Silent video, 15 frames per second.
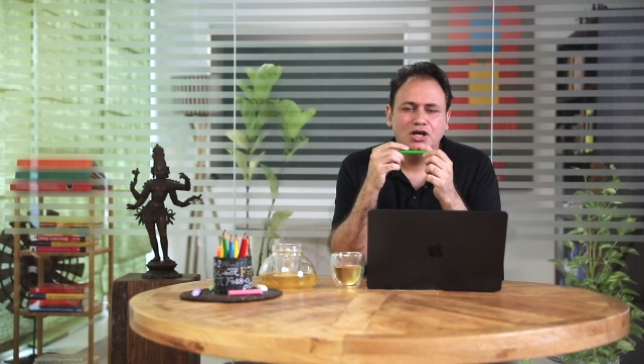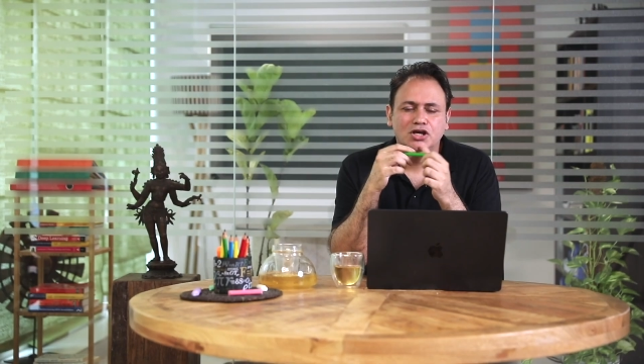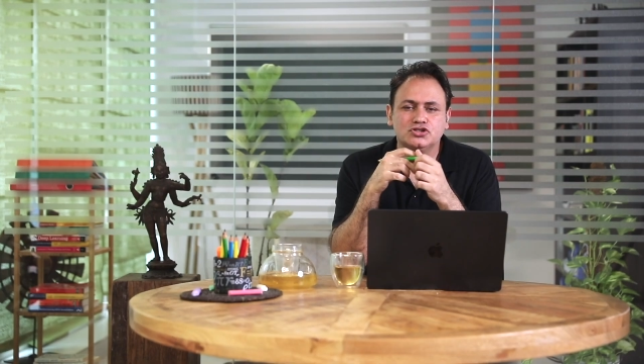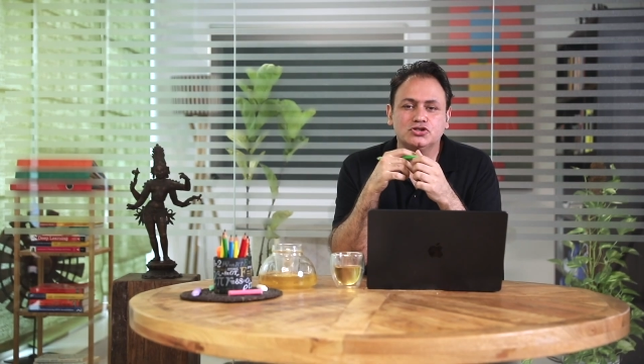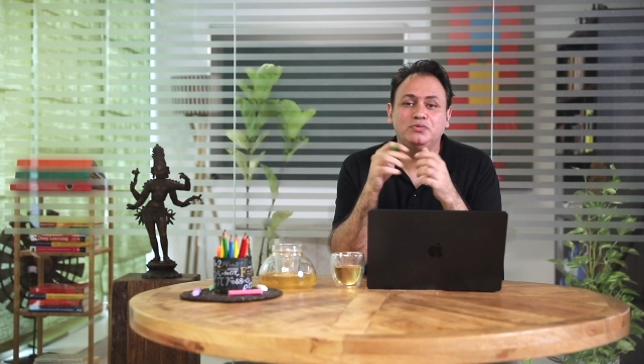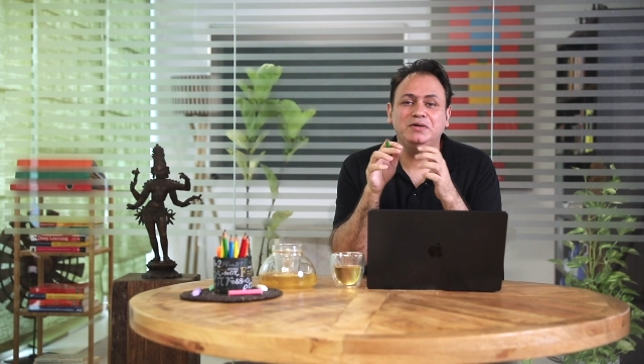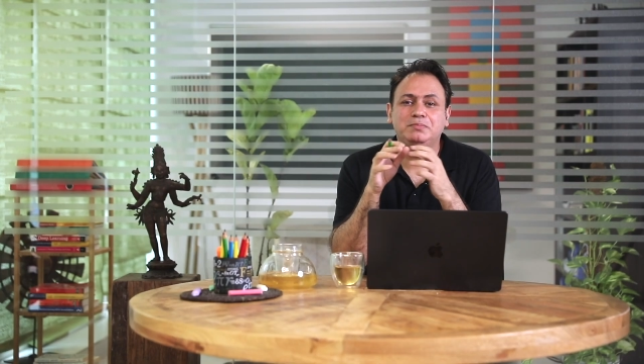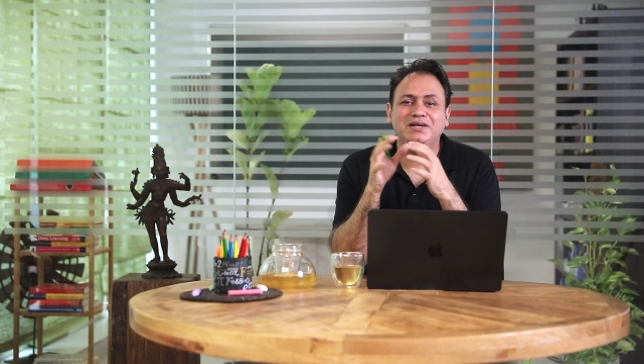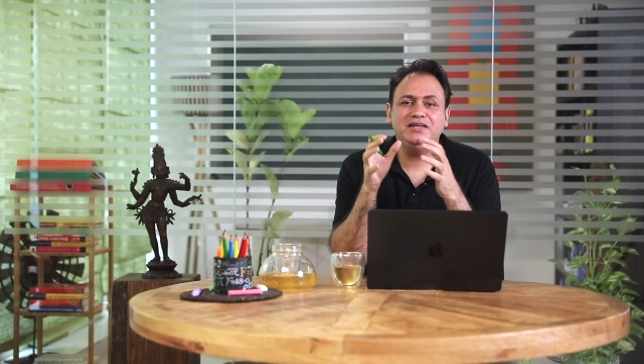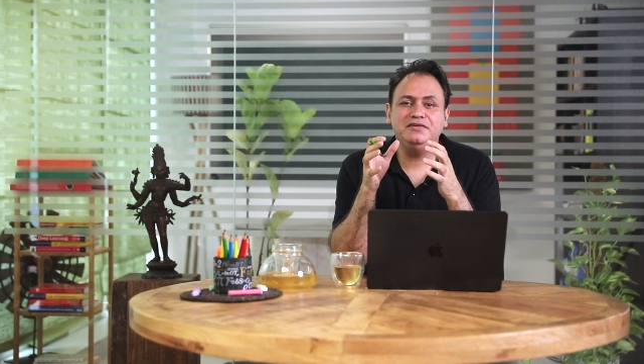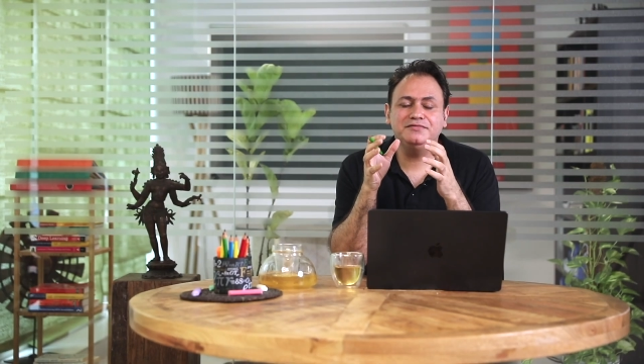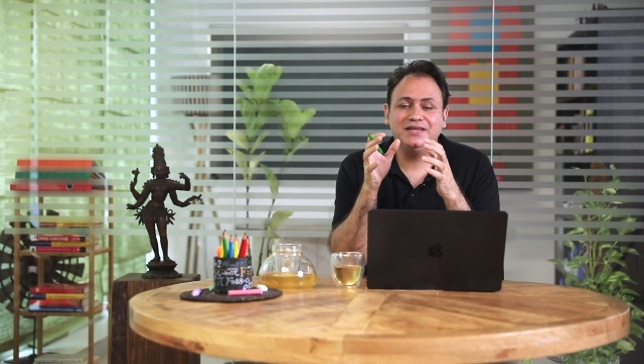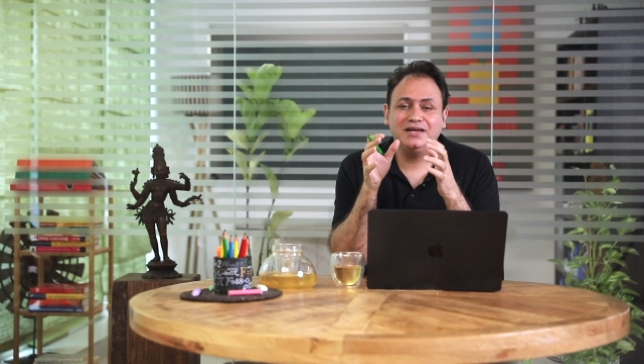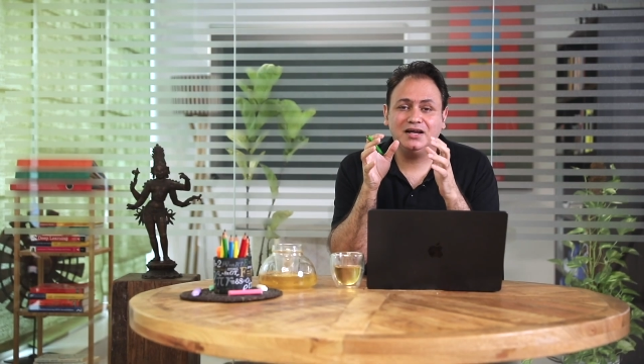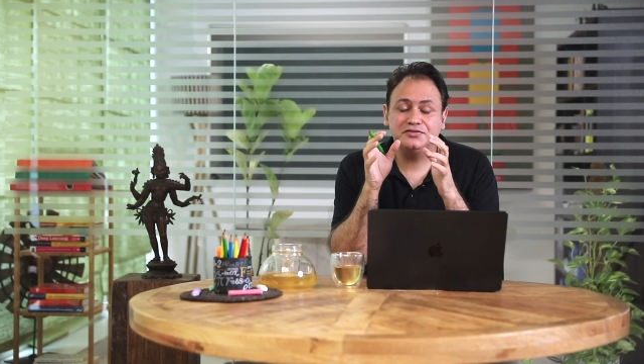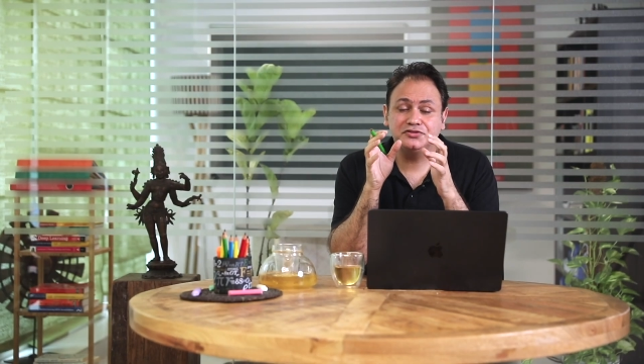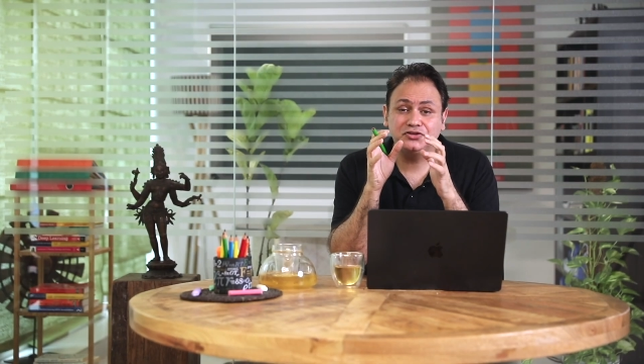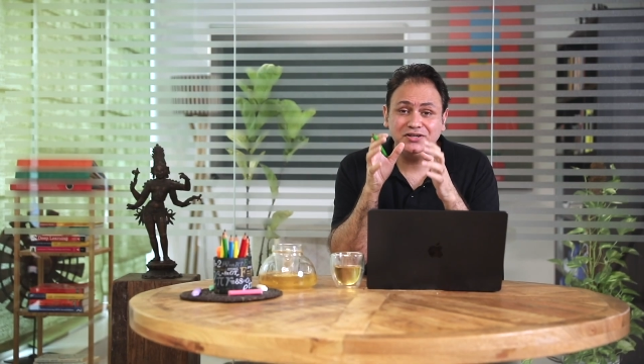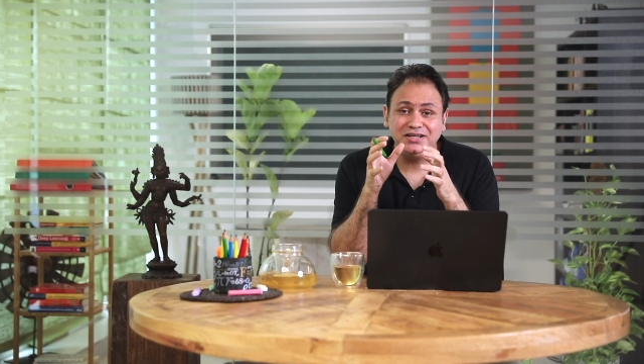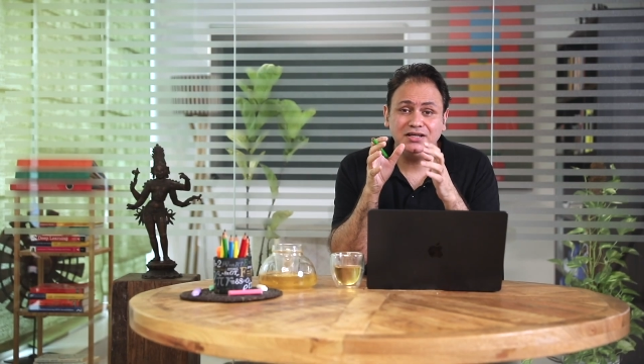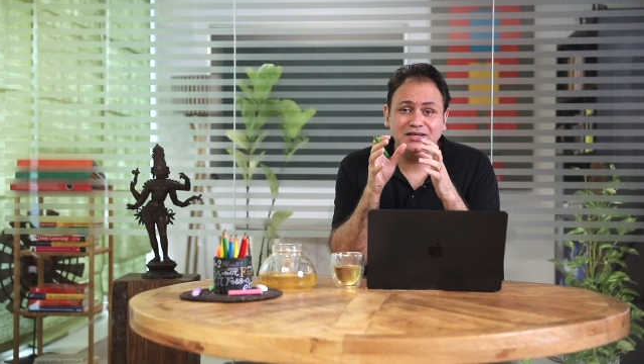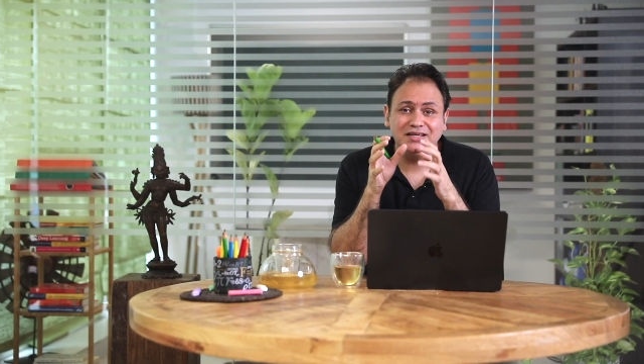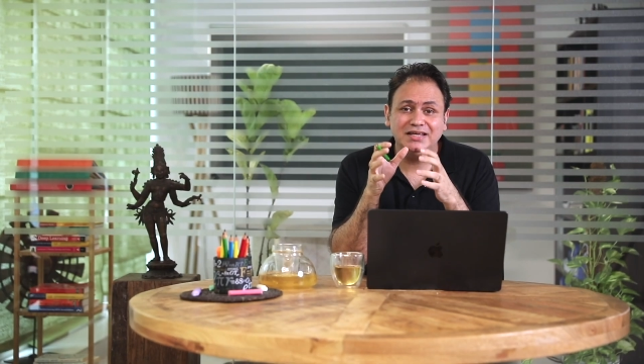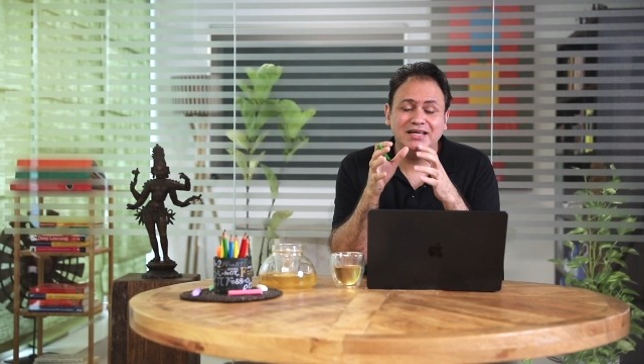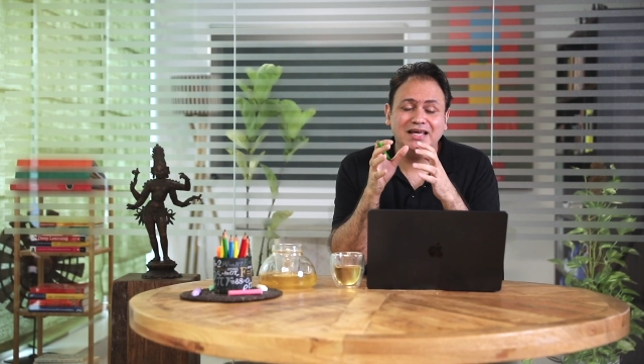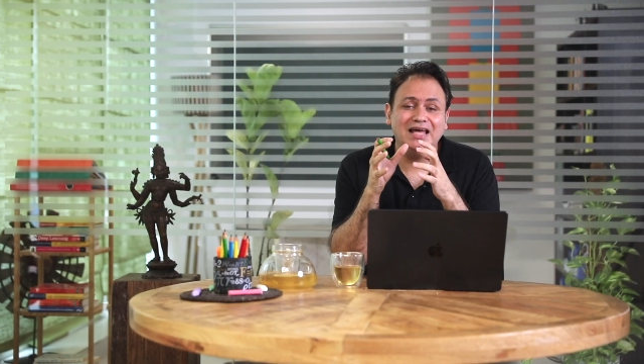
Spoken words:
So we believe there are three key